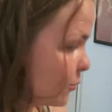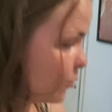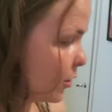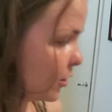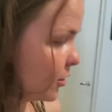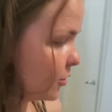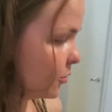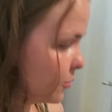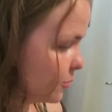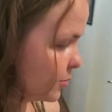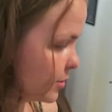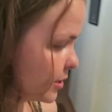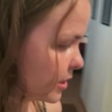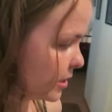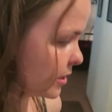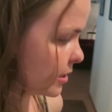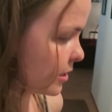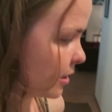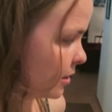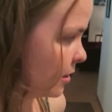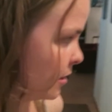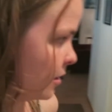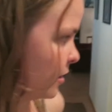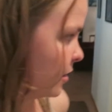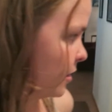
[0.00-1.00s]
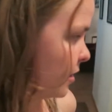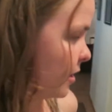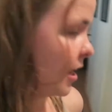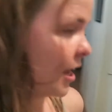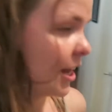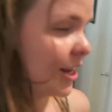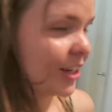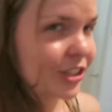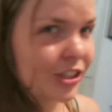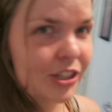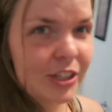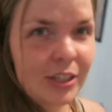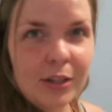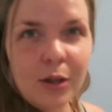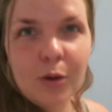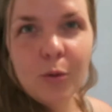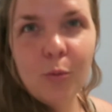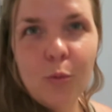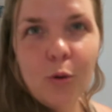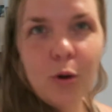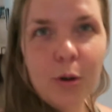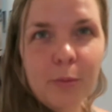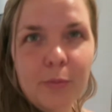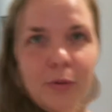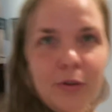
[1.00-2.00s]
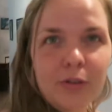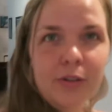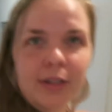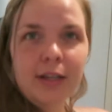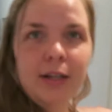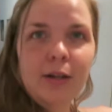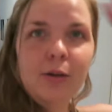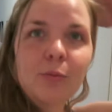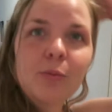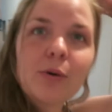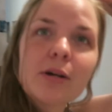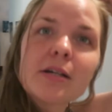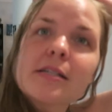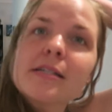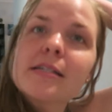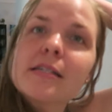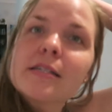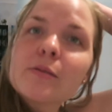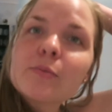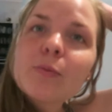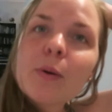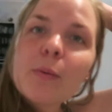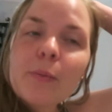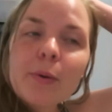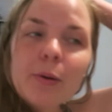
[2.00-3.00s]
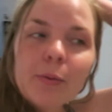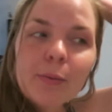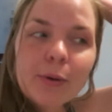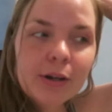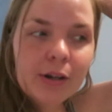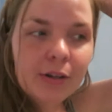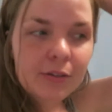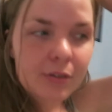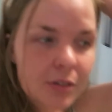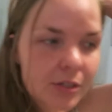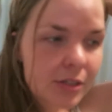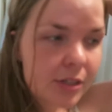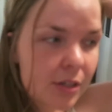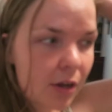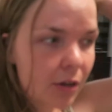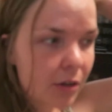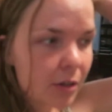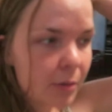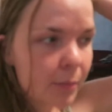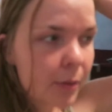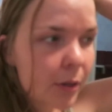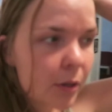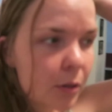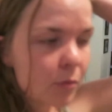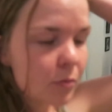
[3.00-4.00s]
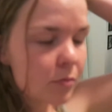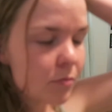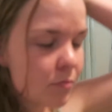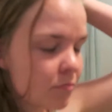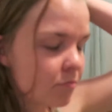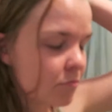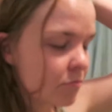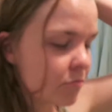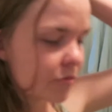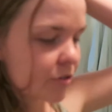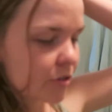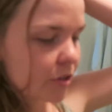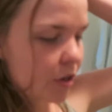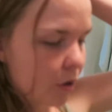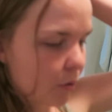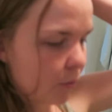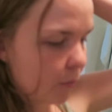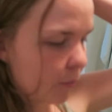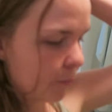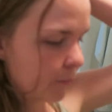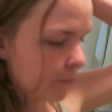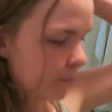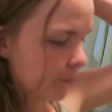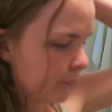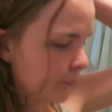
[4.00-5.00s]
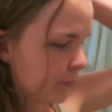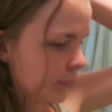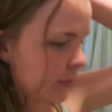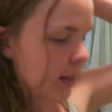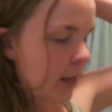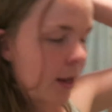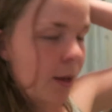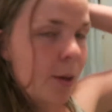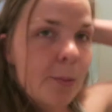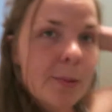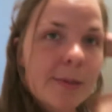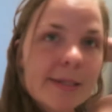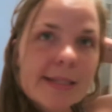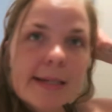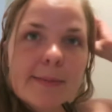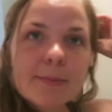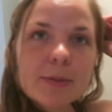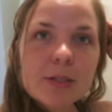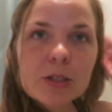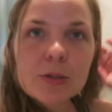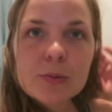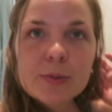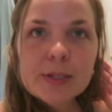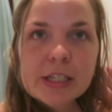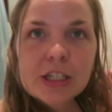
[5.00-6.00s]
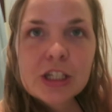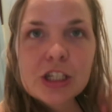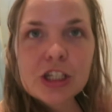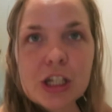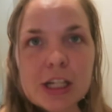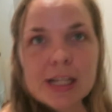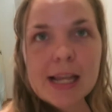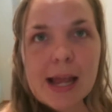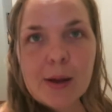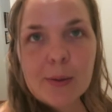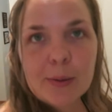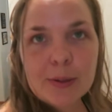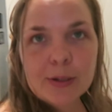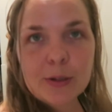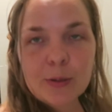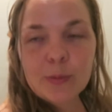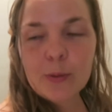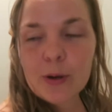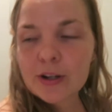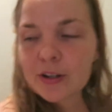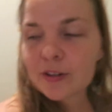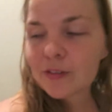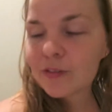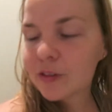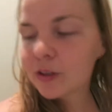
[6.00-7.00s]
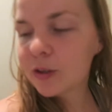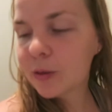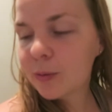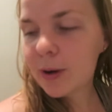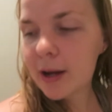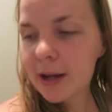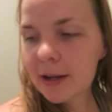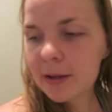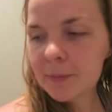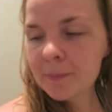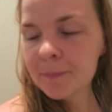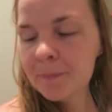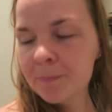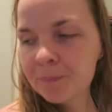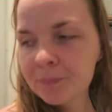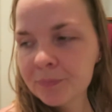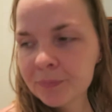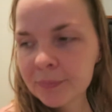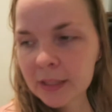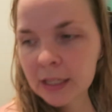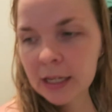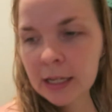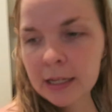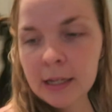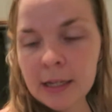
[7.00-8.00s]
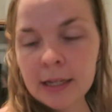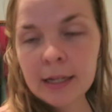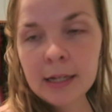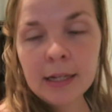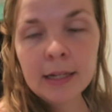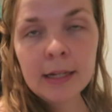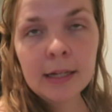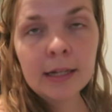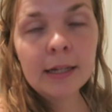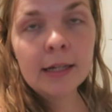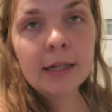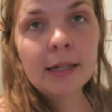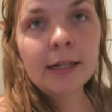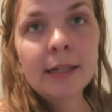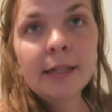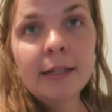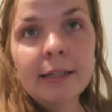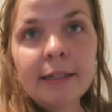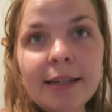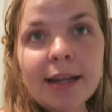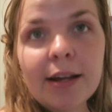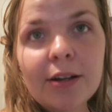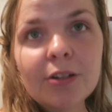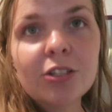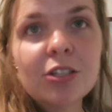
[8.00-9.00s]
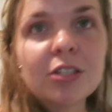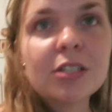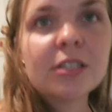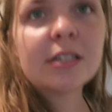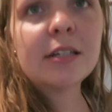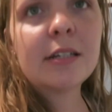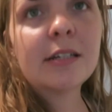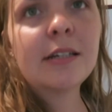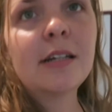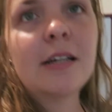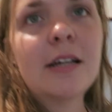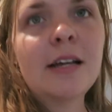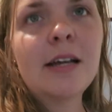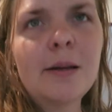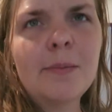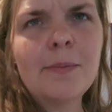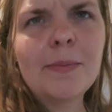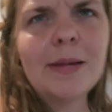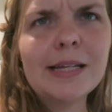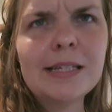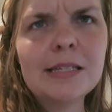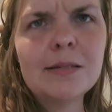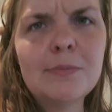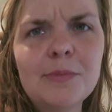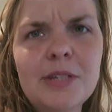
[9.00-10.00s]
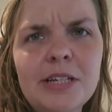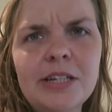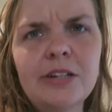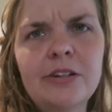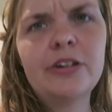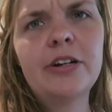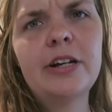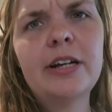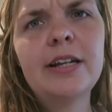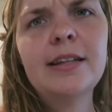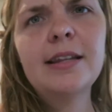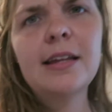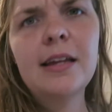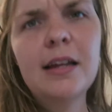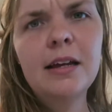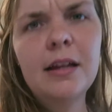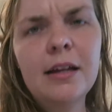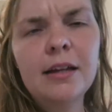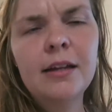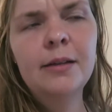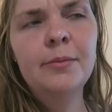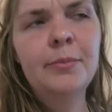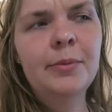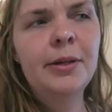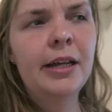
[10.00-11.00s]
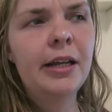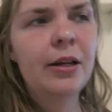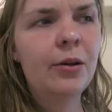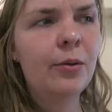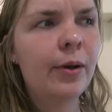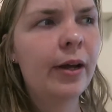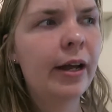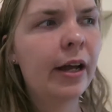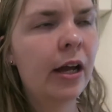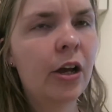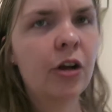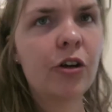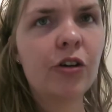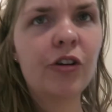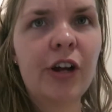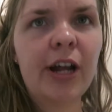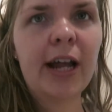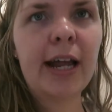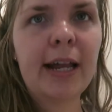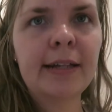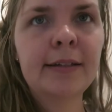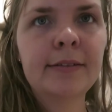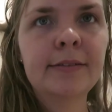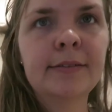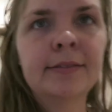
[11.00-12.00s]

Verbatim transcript: The water was actually a lot warmer than it was when we went on the Solna Boat. So I was able to really chill out in the water for a while. Now I'm just gonna make some dinner, I think. I'm getting quite hungry.